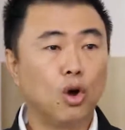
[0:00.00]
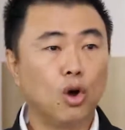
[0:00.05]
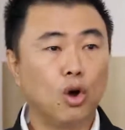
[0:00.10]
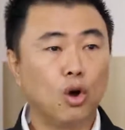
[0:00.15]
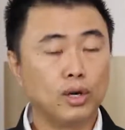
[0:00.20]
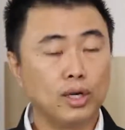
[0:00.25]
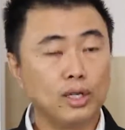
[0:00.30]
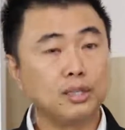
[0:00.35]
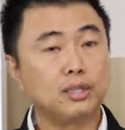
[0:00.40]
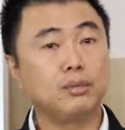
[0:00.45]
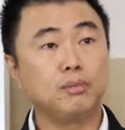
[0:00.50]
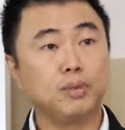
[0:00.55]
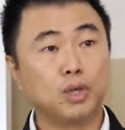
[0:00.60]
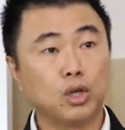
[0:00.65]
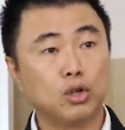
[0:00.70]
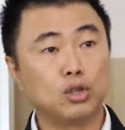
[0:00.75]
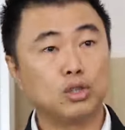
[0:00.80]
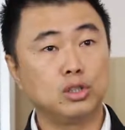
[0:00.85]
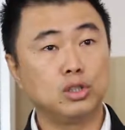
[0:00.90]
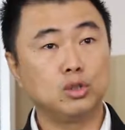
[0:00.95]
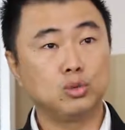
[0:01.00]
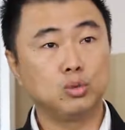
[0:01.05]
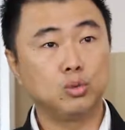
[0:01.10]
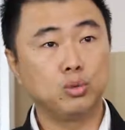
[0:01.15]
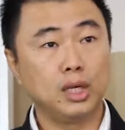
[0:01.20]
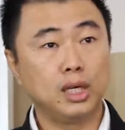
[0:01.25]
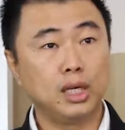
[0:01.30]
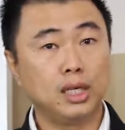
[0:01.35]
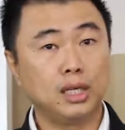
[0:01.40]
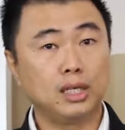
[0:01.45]
Or is it because it's
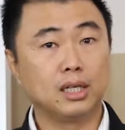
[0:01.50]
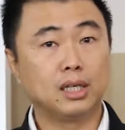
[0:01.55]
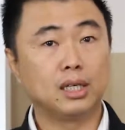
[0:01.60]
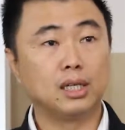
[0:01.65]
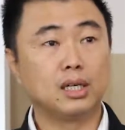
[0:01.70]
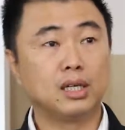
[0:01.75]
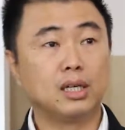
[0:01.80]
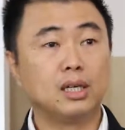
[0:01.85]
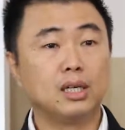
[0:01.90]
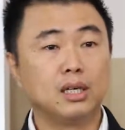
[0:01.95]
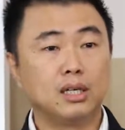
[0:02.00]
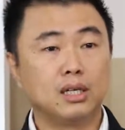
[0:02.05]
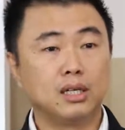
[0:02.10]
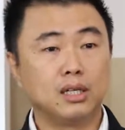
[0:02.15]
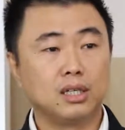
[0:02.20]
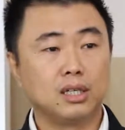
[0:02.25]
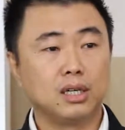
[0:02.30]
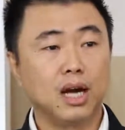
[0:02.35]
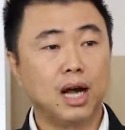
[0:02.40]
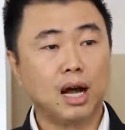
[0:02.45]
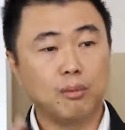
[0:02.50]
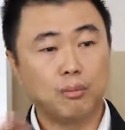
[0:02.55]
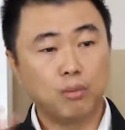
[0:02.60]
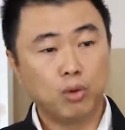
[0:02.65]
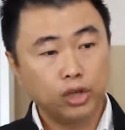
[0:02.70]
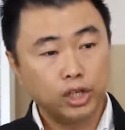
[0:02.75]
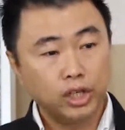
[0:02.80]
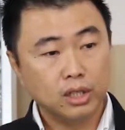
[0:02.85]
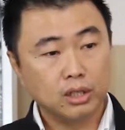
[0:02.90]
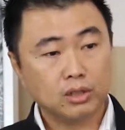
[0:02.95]
really the
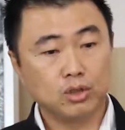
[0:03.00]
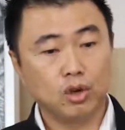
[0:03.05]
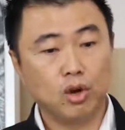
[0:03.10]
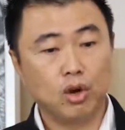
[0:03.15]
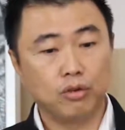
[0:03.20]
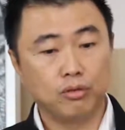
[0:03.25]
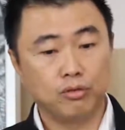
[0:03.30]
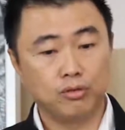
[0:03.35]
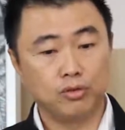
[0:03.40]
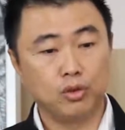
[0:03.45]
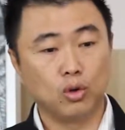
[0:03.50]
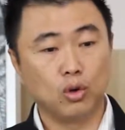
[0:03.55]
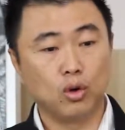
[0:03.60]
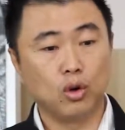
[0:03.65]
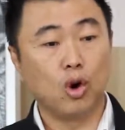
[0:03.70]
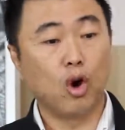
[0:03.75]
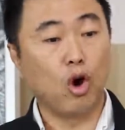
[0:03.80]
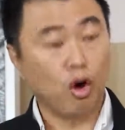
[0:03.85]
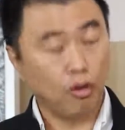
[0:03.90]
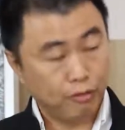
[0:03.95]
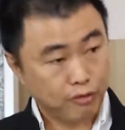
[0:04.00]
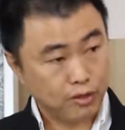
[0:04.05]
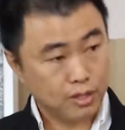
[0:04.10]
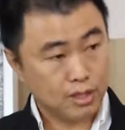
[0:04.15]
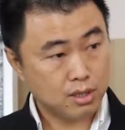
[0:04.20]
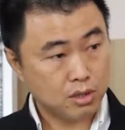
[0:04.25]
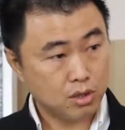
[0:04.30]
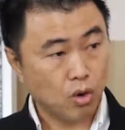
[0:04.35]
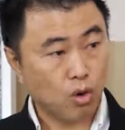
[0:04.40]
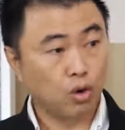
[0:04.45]
harmonious of your
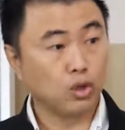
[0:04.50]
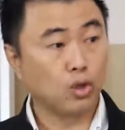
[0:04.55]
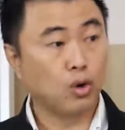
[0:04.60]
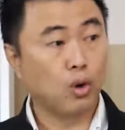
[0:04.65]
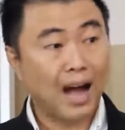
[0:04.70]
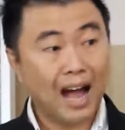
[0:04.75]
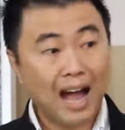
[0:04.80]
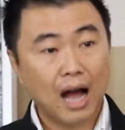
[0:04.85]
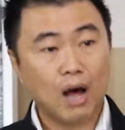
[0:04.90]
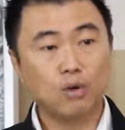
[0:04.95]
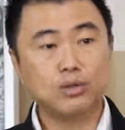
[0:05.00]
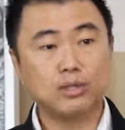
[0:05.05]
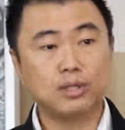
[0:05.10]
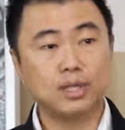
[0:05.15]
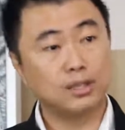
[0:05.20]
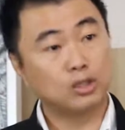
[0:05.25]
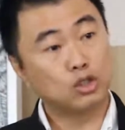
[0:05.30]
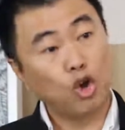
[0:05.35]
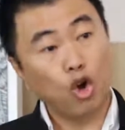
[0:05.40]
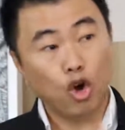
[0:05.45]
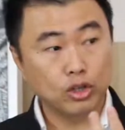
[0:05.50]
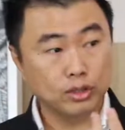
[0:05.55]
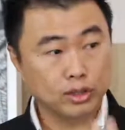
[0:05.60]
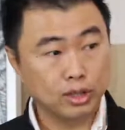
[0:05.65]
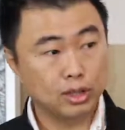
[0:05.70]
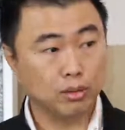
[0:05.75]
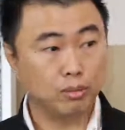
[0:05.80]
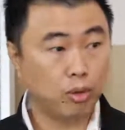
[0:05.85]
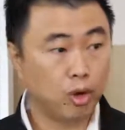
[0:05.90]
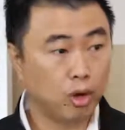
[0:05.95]
office or your house that is
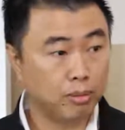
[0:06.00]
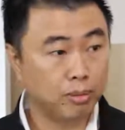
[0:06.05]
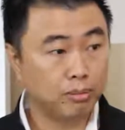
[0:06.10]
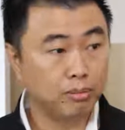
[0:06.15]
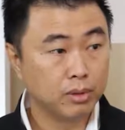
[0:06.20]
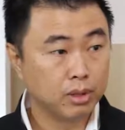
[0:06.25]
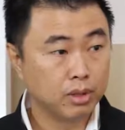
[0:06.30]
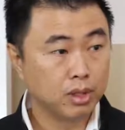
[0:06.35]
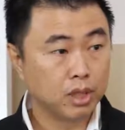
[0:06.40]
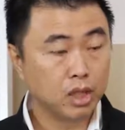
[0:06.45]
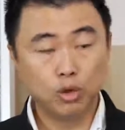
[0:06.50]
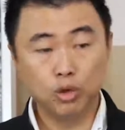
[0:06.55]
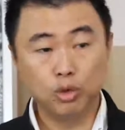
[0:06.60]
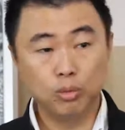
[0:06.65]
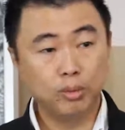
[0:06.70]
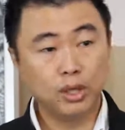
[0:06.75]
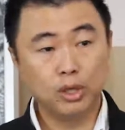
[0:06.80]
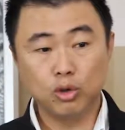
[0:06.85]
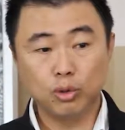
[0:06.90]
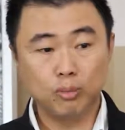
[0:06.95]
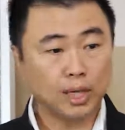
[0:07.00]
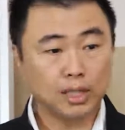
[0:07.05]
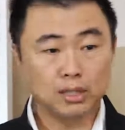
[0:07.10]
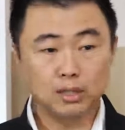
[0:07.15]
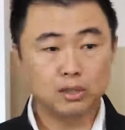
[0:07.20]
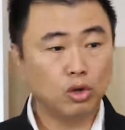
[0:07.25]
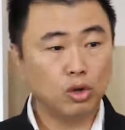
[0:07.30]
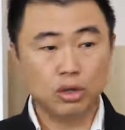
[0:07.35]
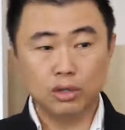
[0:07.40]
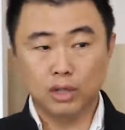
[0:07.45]
causing the problem? It could be your
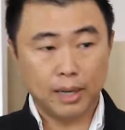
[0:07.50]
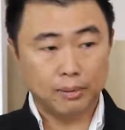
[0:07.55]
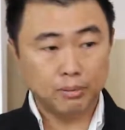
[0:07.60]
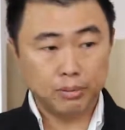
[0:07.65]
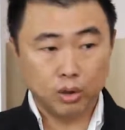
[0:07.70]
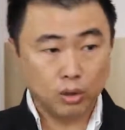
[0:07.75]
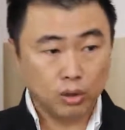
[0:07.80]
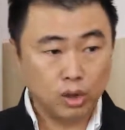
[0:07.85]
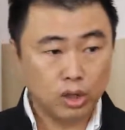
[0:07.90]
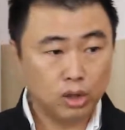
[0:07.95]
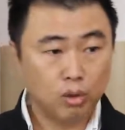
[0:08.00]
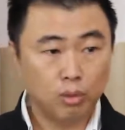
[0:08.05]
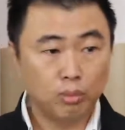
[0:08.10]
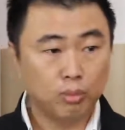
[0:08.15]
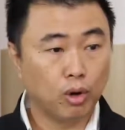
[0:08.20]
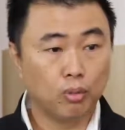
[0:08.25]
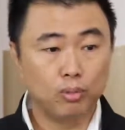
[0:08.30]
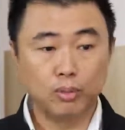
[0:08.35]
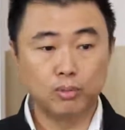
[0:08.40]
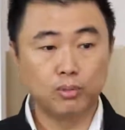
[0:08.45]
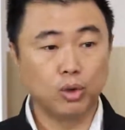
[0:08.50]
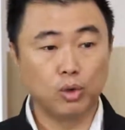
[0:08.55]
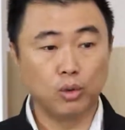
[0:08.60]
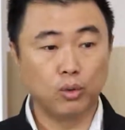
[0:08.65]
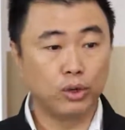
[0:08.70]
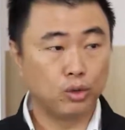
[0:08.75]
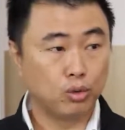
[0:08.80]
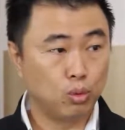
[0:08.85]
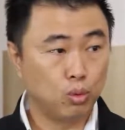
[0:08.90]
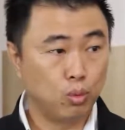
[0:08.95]
BaZi got absolutely no problem, you're
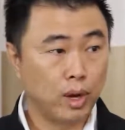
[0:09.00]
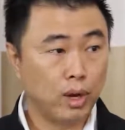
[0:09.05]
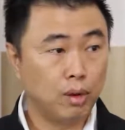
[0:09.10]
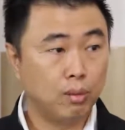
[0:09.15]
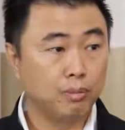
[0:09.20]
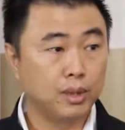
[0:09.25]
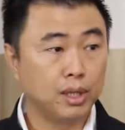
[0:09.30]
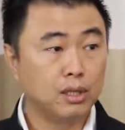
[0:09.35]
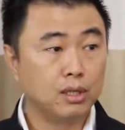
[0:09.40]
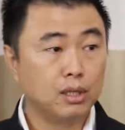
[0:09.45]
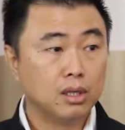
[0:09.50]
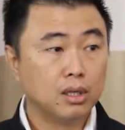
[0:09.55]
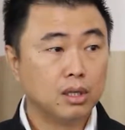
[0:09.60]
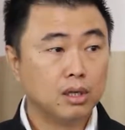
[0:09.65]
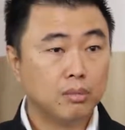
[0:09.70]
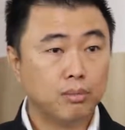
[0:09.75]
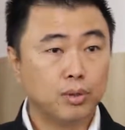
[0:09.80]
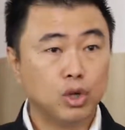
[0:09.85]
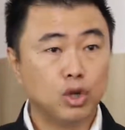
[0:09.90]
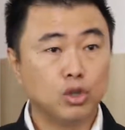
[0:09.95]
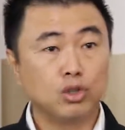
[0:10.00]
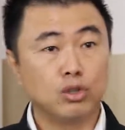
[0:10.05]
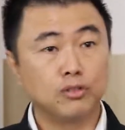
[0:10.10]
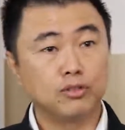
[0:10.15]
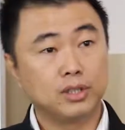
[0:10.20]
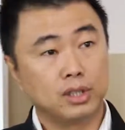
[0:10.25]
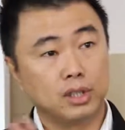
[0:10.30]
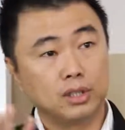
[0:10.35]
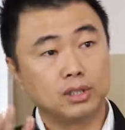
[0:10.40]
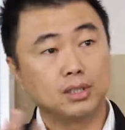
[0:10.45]
going through well, but because
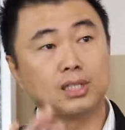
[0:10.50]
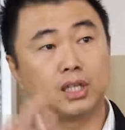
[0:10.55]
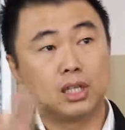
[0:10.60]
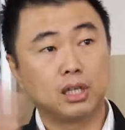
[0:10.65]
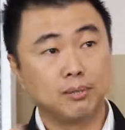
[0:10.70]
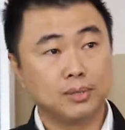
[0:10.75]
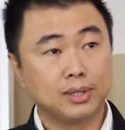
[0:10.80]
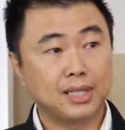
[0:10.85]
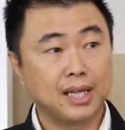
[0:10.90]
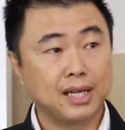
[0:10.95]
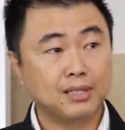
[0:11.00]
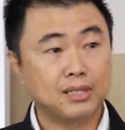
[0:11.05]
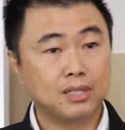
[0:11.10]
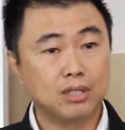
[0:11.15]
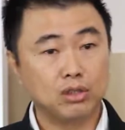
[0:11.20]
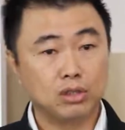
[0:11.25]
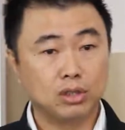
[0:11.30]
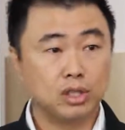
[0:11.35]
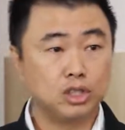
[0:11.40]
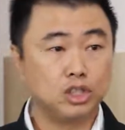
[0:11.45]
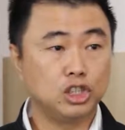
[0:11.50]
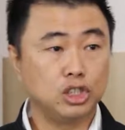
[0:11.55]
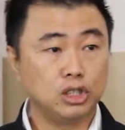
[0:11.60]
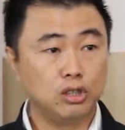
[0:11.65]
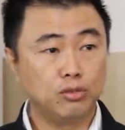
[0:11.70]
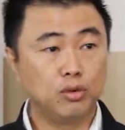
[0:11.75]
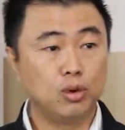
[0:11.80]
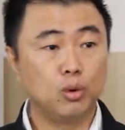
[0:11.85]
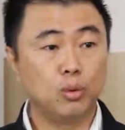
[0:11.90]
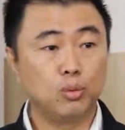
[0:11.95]
of certain circumstances, the
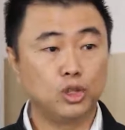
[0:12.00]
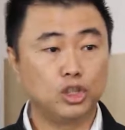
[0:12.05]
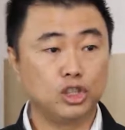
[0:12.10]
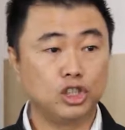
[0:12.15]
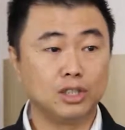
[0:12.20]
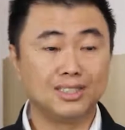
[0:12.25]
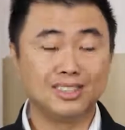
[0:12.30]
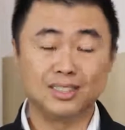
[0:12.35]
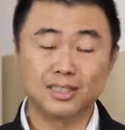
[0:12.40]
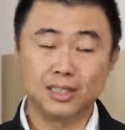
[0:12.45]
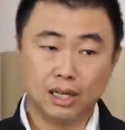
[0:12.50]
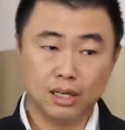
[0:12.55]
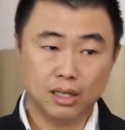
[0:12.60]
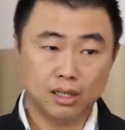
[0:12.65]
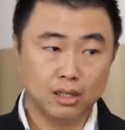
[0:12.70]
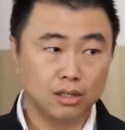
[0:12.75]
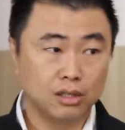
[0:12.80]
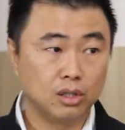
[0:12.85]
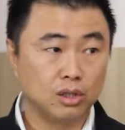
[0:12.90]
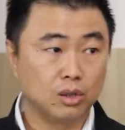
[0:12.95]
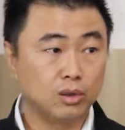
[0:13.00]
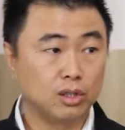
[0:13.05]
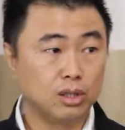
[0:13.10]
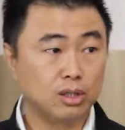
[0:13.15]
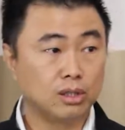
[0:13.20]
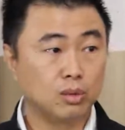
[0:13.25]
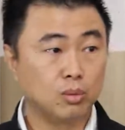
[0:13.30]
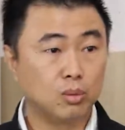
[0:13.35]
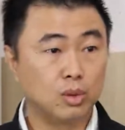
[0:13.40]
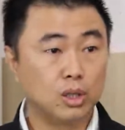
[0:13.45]
chi flow which is stuck,
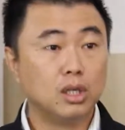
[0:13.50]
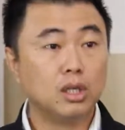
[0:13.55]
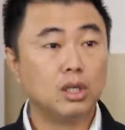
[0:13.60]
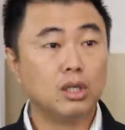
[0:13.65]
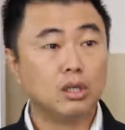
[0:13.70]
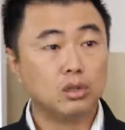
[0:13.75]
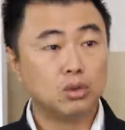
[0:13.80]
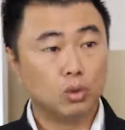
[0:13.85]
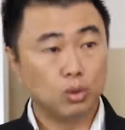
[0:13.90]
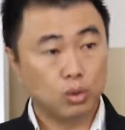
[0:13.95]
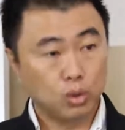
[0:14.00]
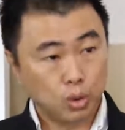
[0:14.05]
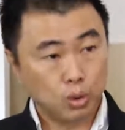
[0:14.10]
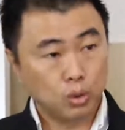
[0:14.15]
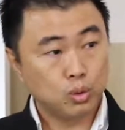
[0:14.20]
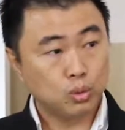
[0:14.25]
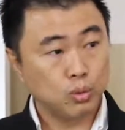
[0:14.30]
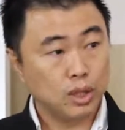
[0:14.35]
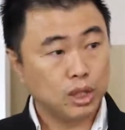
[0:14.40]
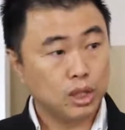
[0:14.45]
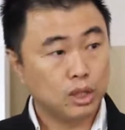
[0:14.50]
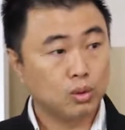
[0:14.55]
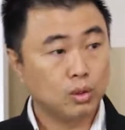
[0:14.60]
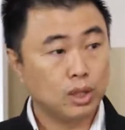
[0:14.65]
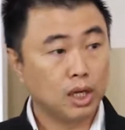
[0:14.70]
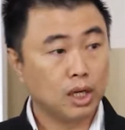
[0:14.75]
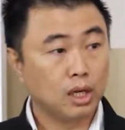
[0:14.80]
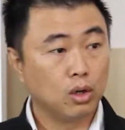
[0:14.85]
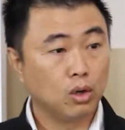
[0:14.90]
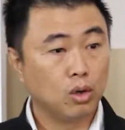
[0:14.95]
doesn't work. So those we need to
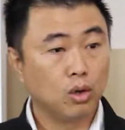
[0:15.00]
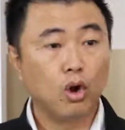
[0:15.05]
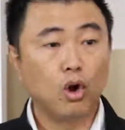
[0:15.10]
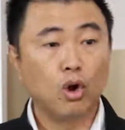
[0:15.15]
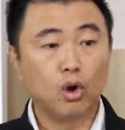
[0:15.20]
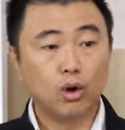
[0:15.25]
take a look.